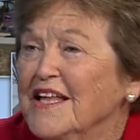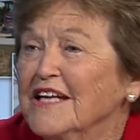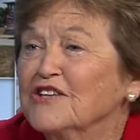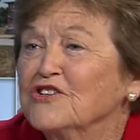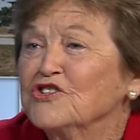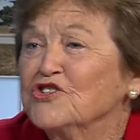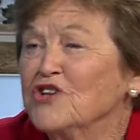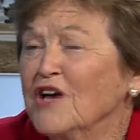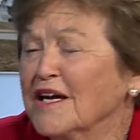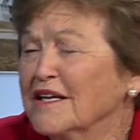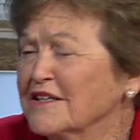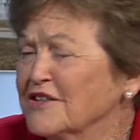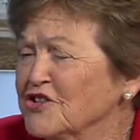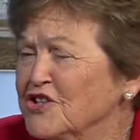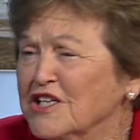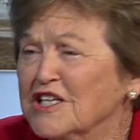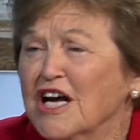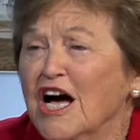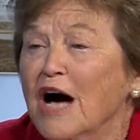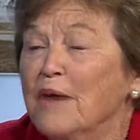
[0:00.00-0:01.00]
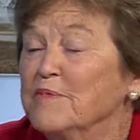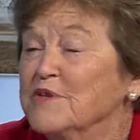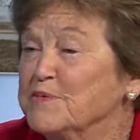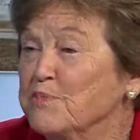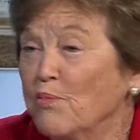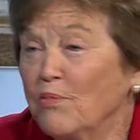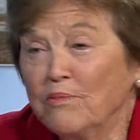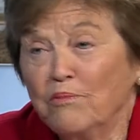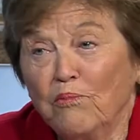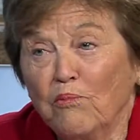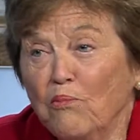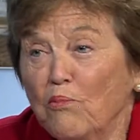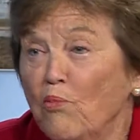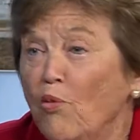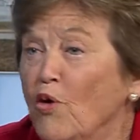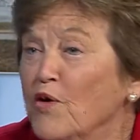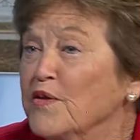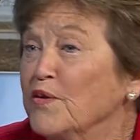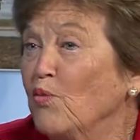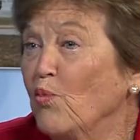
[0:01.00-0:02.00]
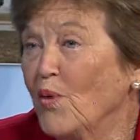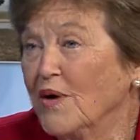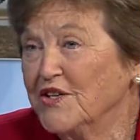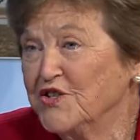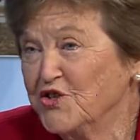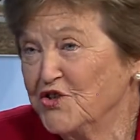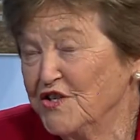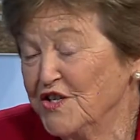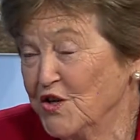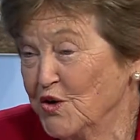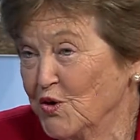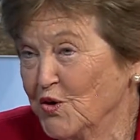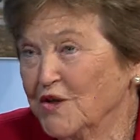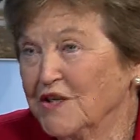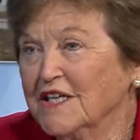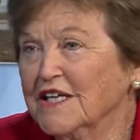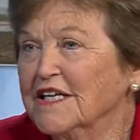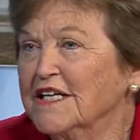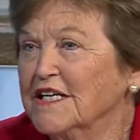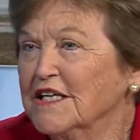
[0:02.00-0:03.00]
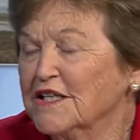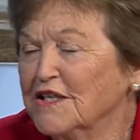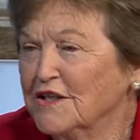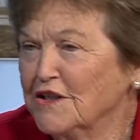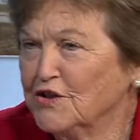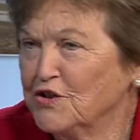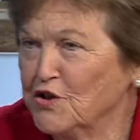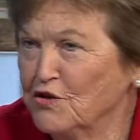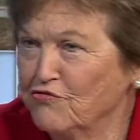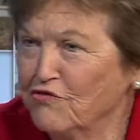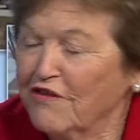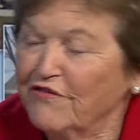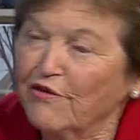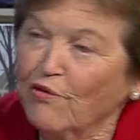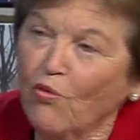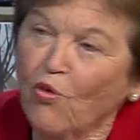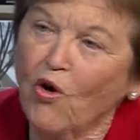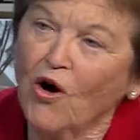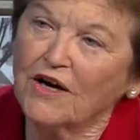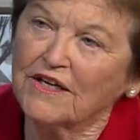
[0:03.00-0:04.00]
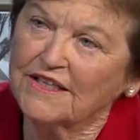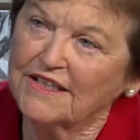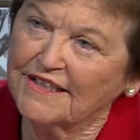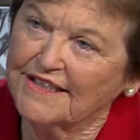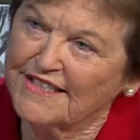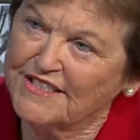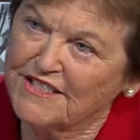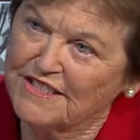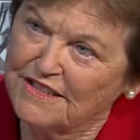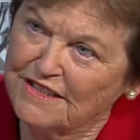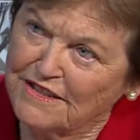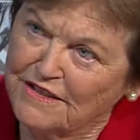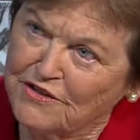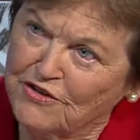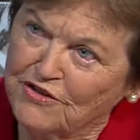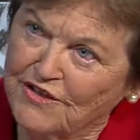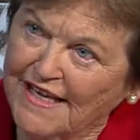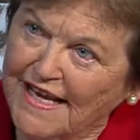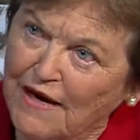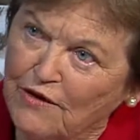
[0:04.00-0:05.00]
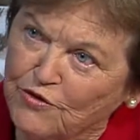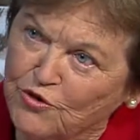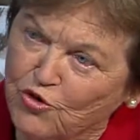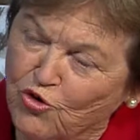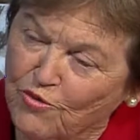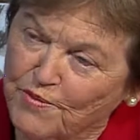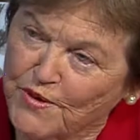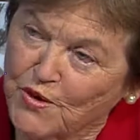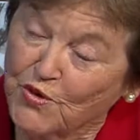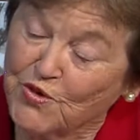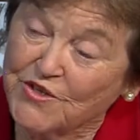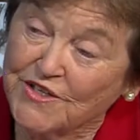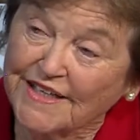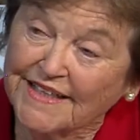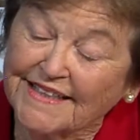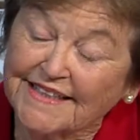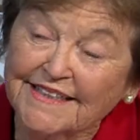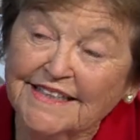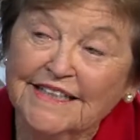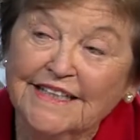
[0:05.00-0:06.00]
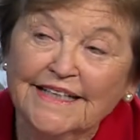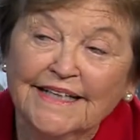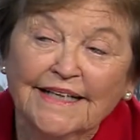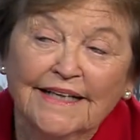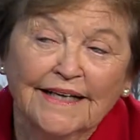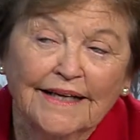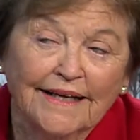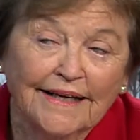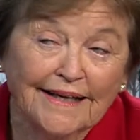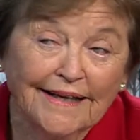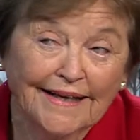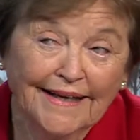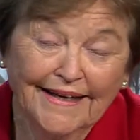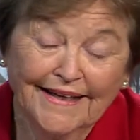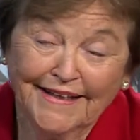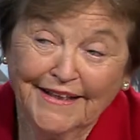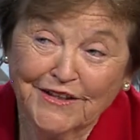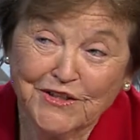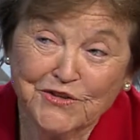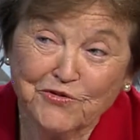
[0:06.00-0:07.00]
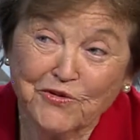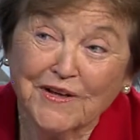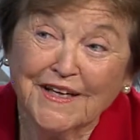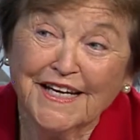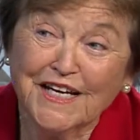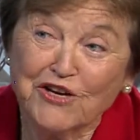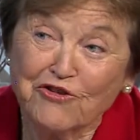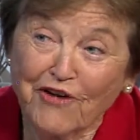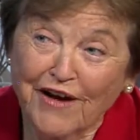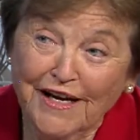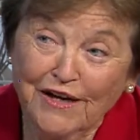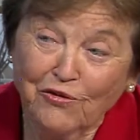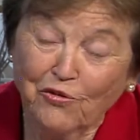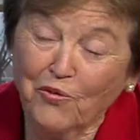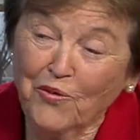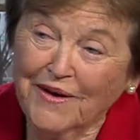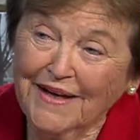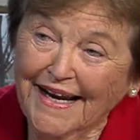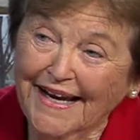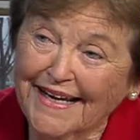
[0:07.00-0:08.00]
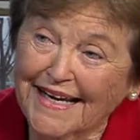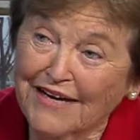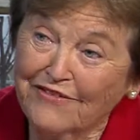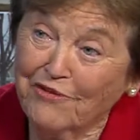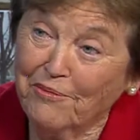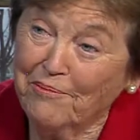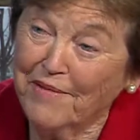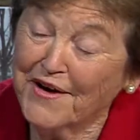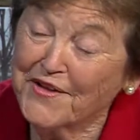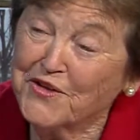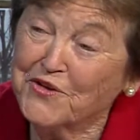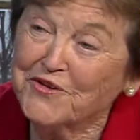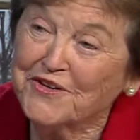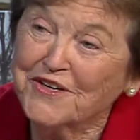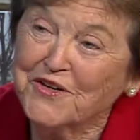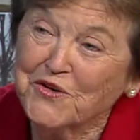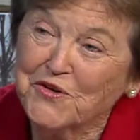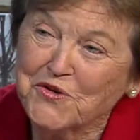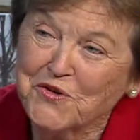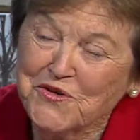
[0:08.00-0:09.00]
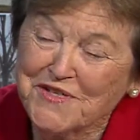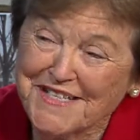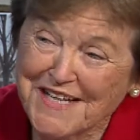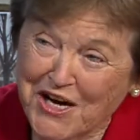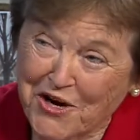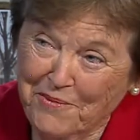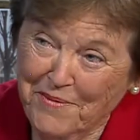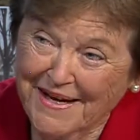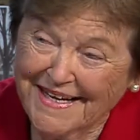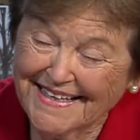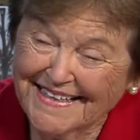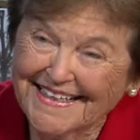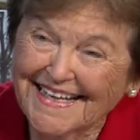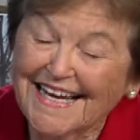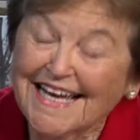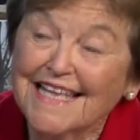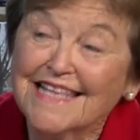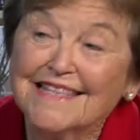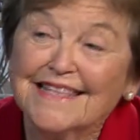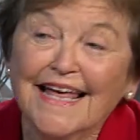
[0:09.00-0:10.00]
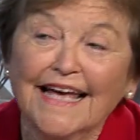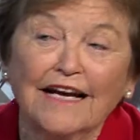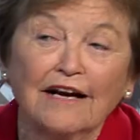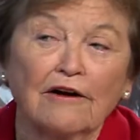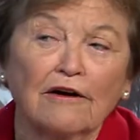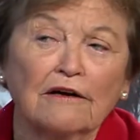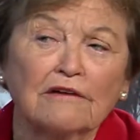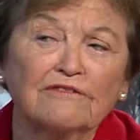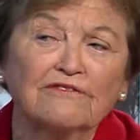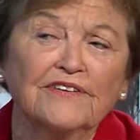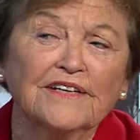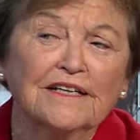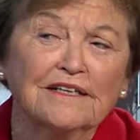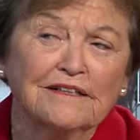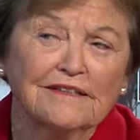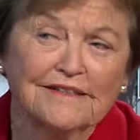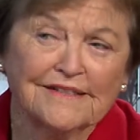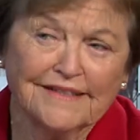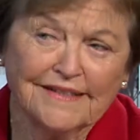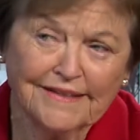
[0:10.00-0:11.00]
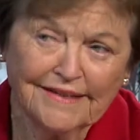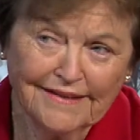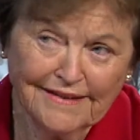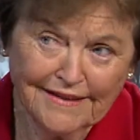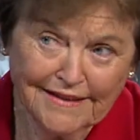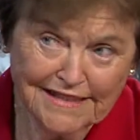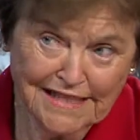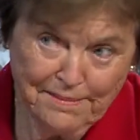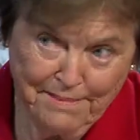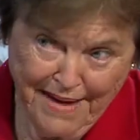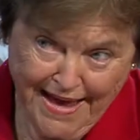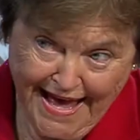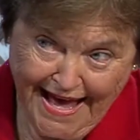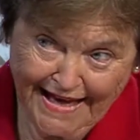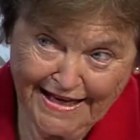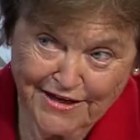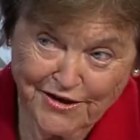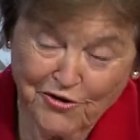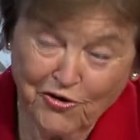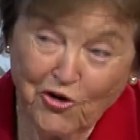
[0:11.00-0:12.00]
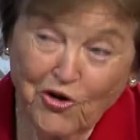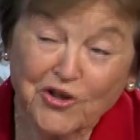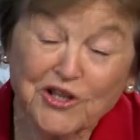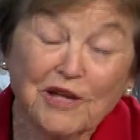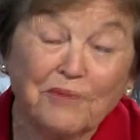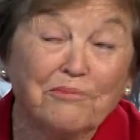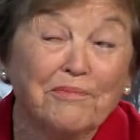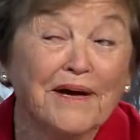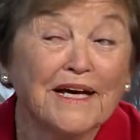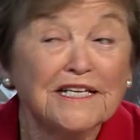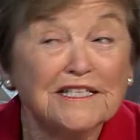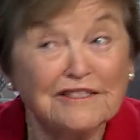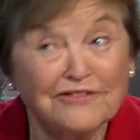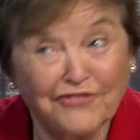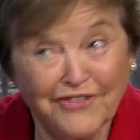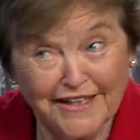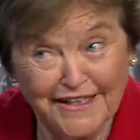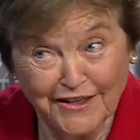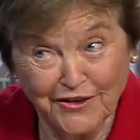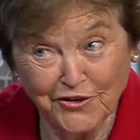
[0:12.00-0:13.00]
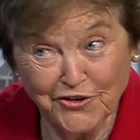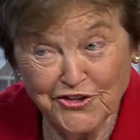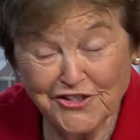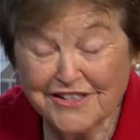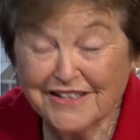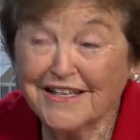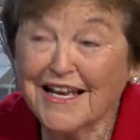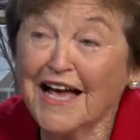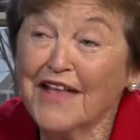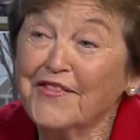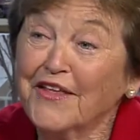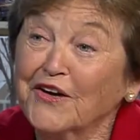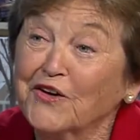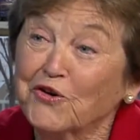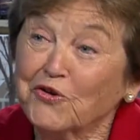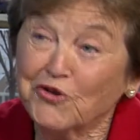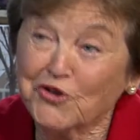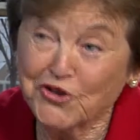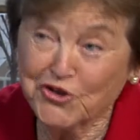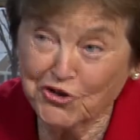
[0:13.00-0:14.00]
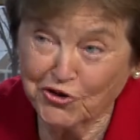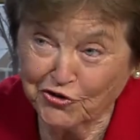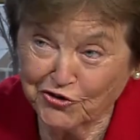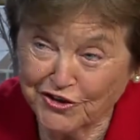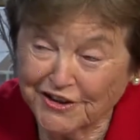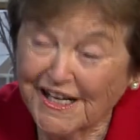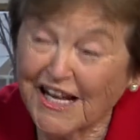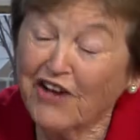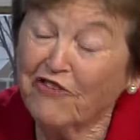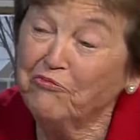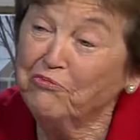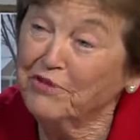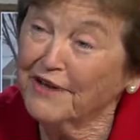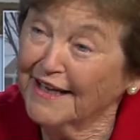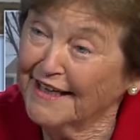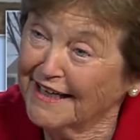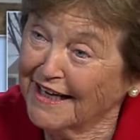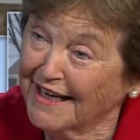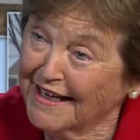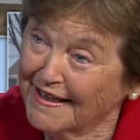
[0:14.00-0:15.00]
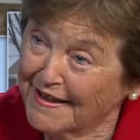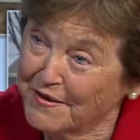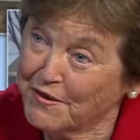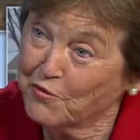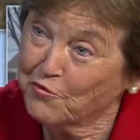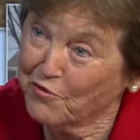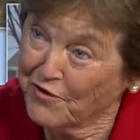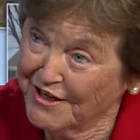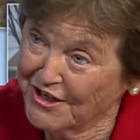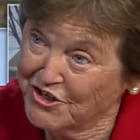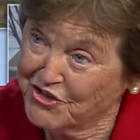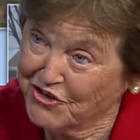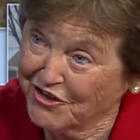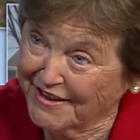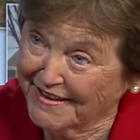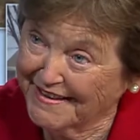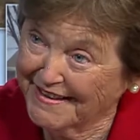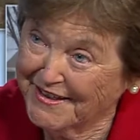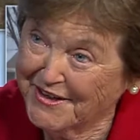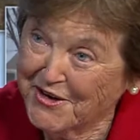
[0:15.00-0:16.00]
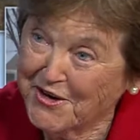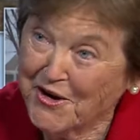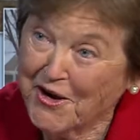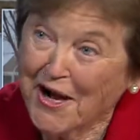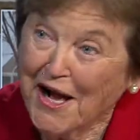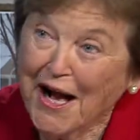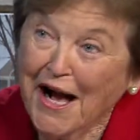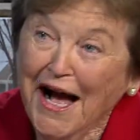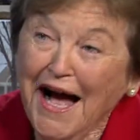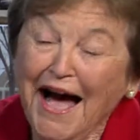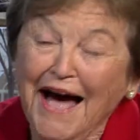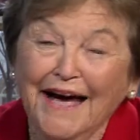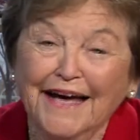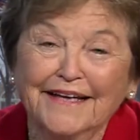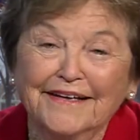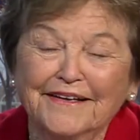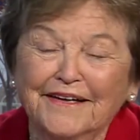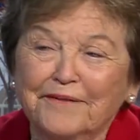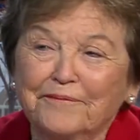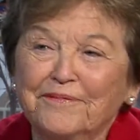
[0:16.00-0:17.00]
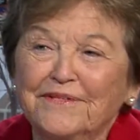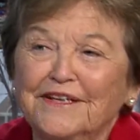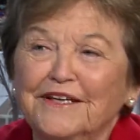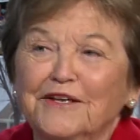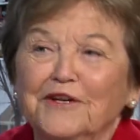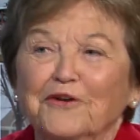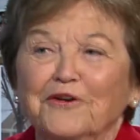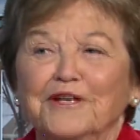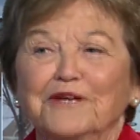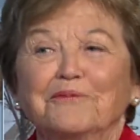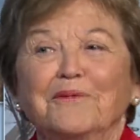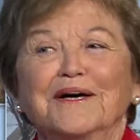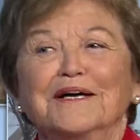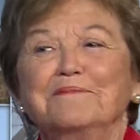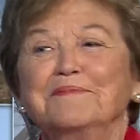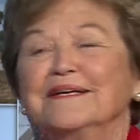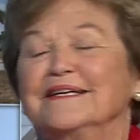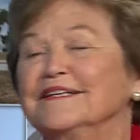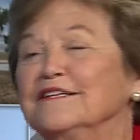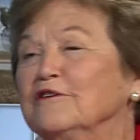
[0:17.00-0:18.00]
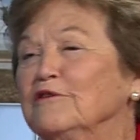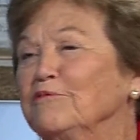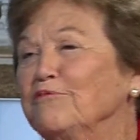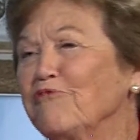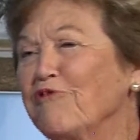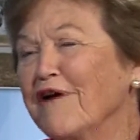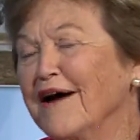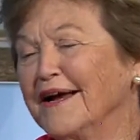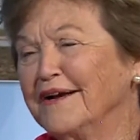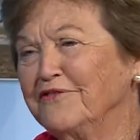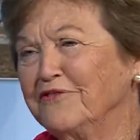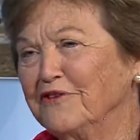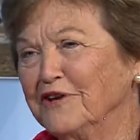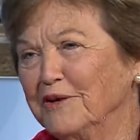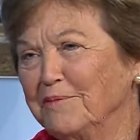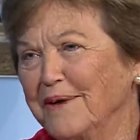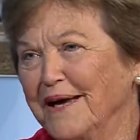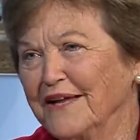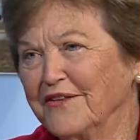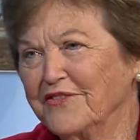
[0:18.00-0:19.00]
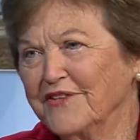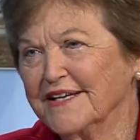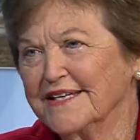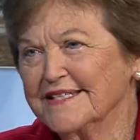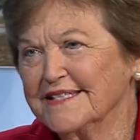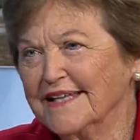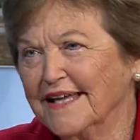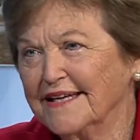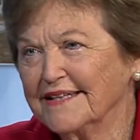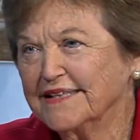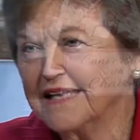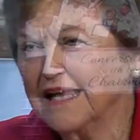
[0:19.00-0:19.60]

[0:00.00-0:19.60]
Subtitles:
that she comes more than once a year to Riverwalk to listen to the outdoor music. And it's really great when I have a mother tell me that our fields at the MAC are the best fields that her children have played on in the region. And you know, you want to be a little prideful about things like